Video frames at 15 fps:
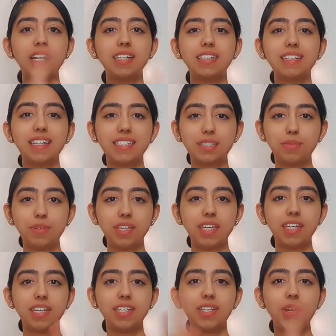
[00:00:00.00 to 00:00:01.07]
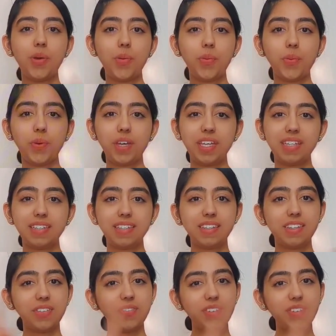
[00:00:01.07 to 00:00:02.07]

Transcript: let's begin with the